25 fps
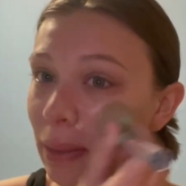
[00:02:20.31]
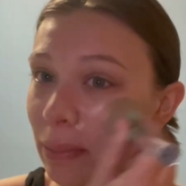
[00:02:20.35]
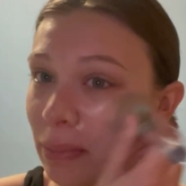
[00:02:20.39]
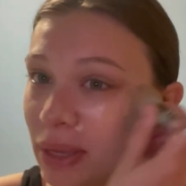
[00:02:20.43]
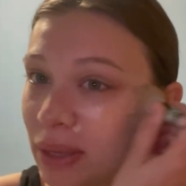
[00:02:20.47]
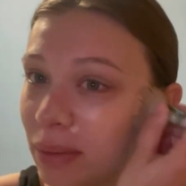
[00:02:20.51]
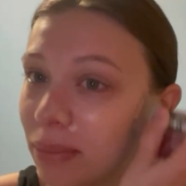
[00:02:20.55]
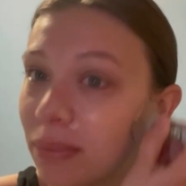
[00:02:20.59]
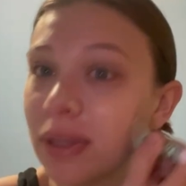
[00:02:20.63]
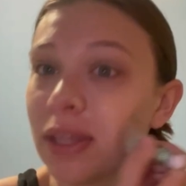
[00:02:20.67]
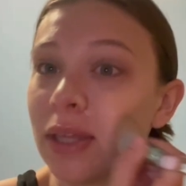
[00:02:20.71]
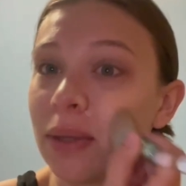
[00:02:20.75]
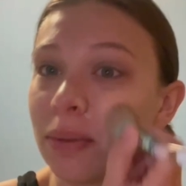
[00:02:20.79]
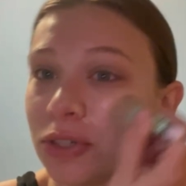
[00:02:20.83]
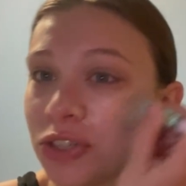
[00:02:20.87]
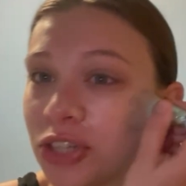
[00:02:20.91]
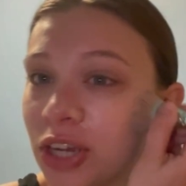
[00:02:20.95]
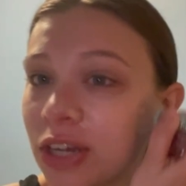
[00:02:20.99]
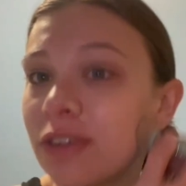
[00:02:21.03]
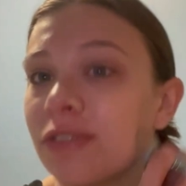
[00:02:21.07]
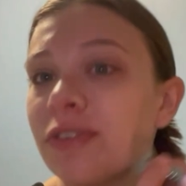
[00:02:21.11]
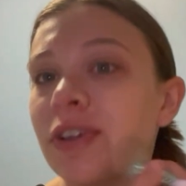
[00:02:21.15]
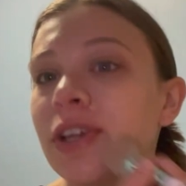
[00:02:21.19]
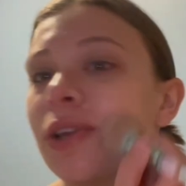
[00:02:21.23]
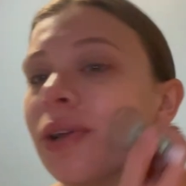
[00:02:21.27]
Me and Billy were
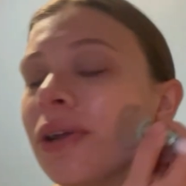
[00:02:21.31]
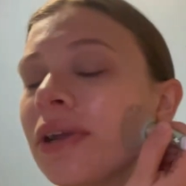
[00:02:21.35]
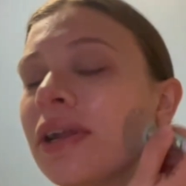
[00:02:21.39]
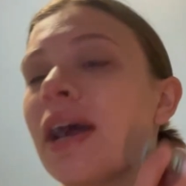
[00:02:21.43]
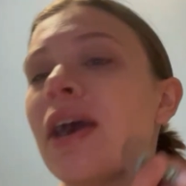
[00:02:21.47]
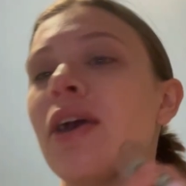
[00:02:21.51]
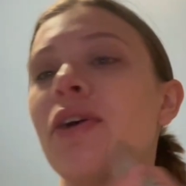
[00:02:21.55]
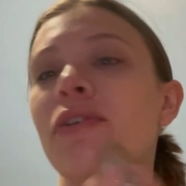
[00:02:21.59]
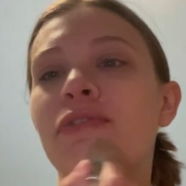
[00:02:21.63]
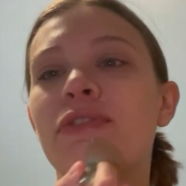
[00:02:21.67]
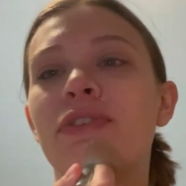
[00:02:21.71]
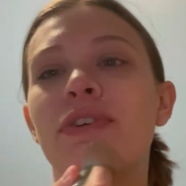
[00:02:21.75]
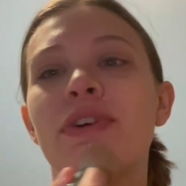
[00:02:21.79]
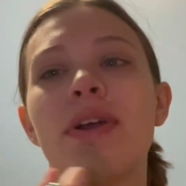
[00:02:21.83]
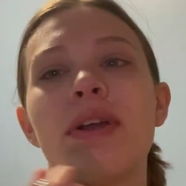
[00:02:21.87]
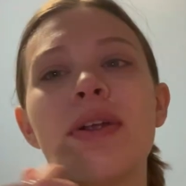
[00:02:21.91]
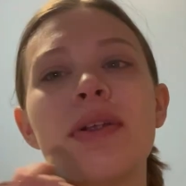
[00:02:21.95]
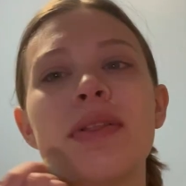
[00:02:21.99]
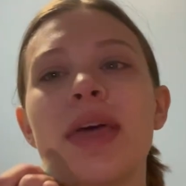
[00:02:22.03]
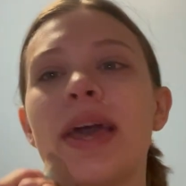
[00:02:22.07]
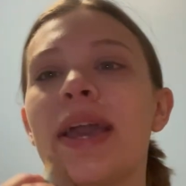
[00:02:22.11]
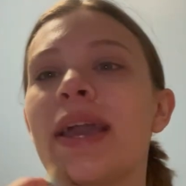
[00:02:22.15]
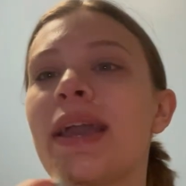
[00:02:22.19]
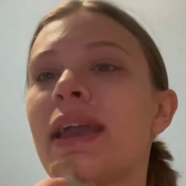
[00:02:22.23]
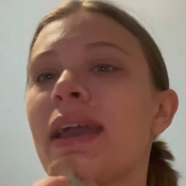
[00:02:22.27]
trying to figure it out for
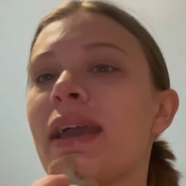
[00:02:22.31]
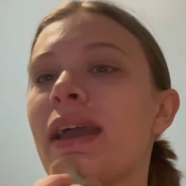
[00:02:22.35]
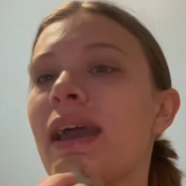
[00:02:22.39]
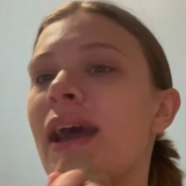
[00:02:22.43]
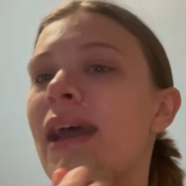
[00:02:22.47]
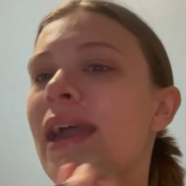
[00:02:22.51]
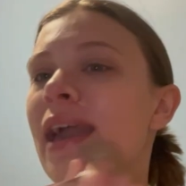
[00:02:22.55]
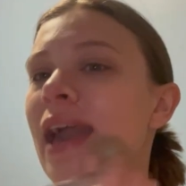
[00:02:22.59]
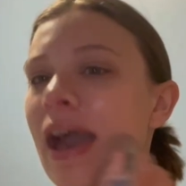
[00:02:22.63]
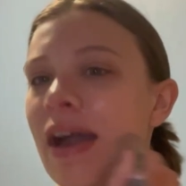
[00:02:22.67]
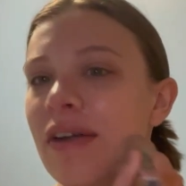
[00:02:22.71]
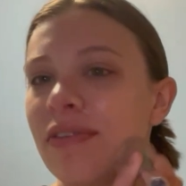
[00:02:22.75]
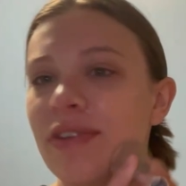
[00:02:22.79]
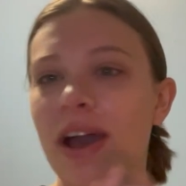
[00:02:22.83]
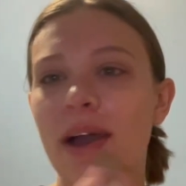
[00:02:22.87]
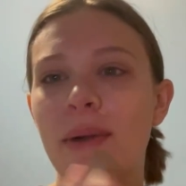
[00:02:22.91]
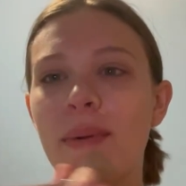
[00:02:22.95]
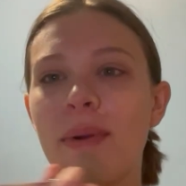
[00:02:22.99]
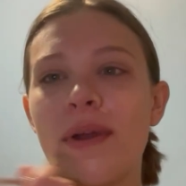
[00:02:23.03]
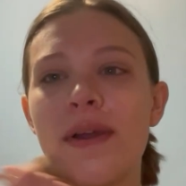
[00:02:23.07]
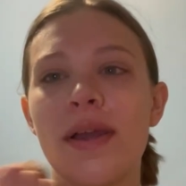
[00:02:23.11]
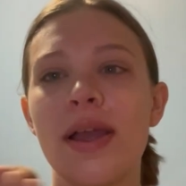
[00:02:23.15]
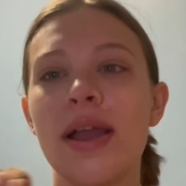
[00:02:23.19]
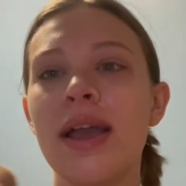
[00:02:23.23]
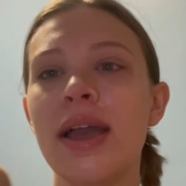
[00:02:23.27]
like a half
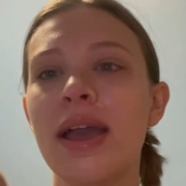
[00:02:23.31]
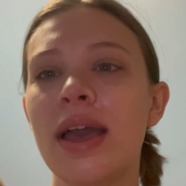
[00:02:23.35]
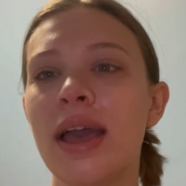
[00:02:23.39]
hour.